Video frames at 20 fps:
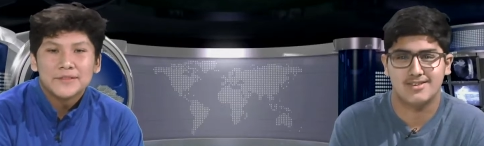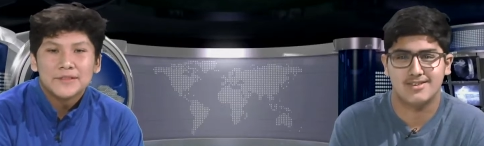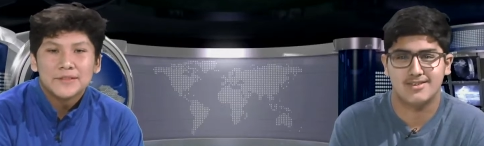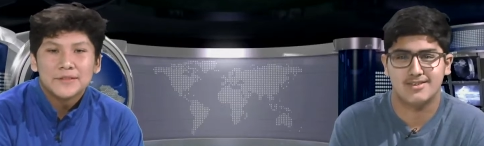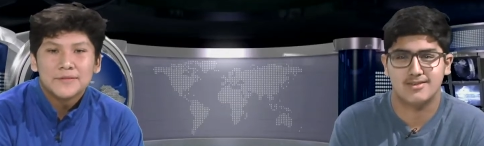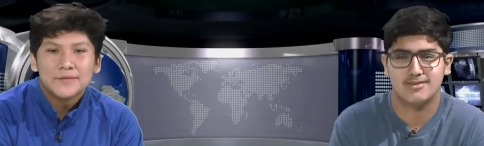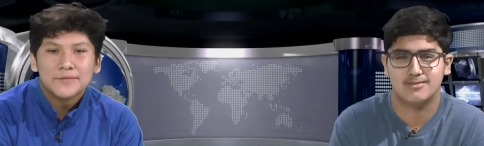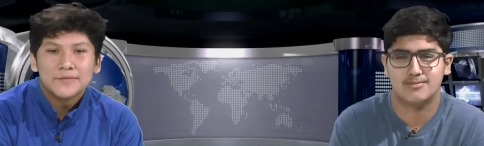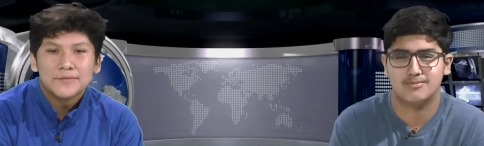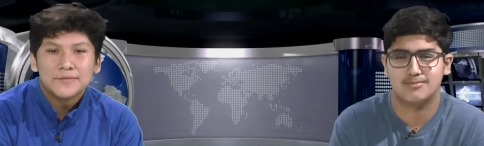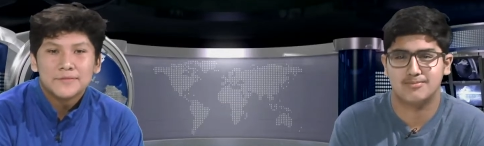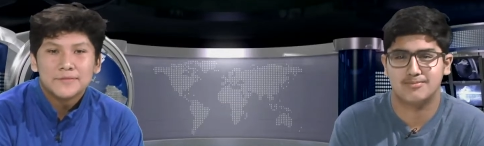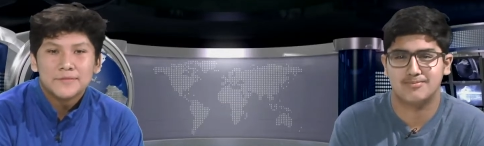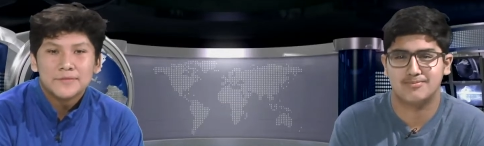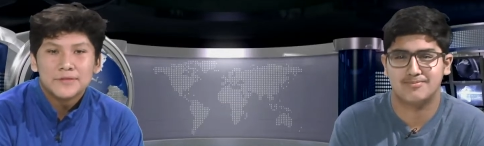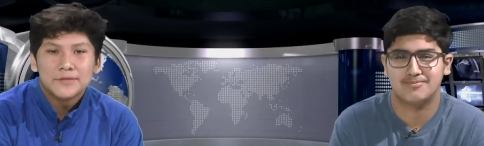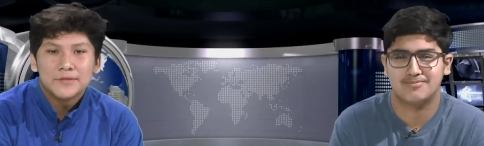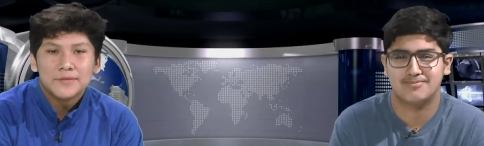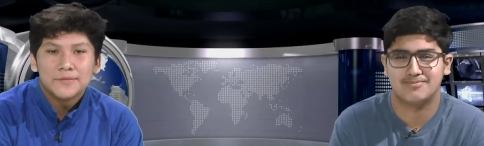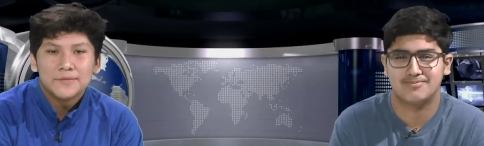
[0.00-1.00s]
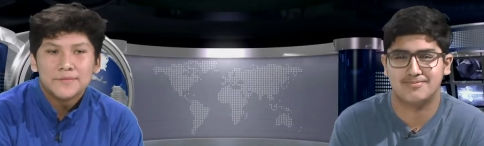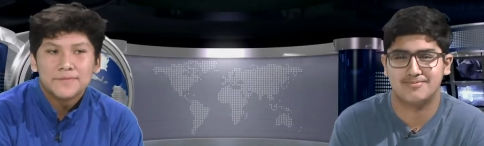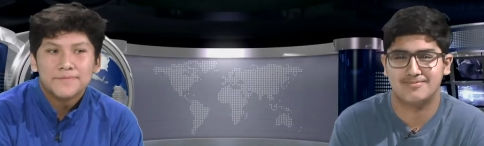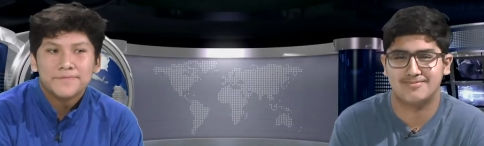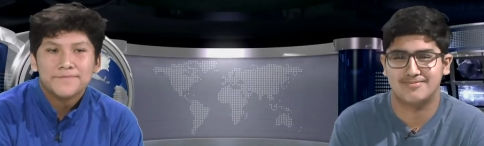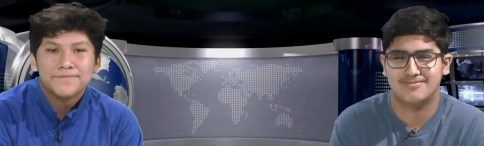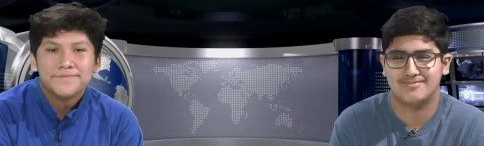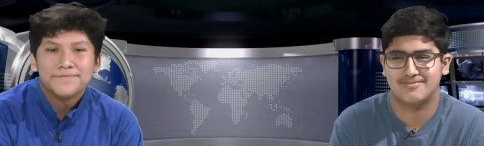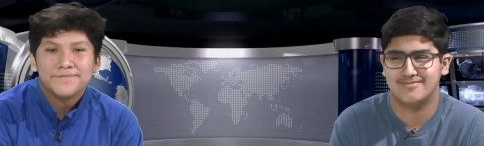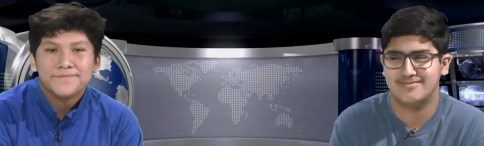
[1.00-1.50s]

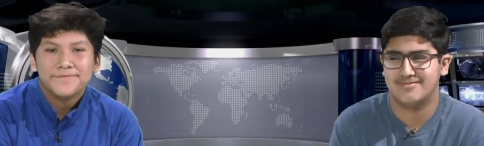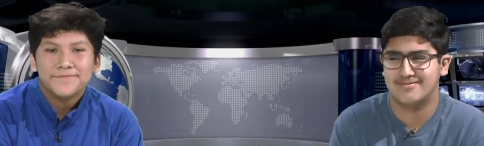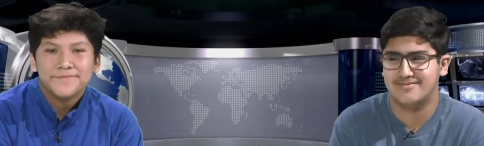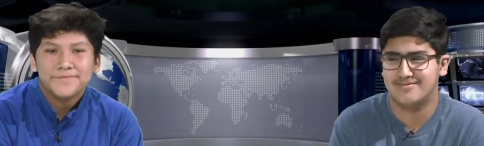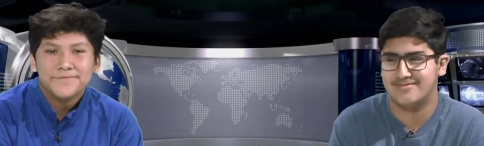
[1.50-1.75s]
No one is speaking in this clip.